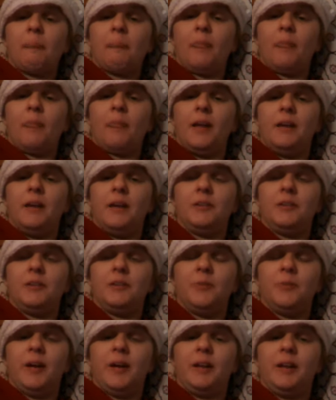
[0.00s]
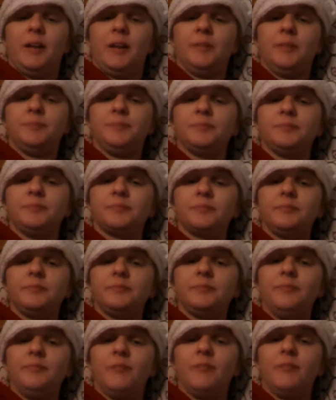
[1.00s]
anyway,
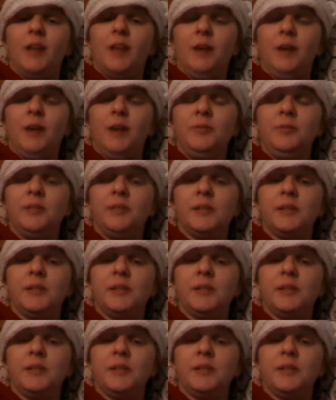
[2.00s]
I wasn't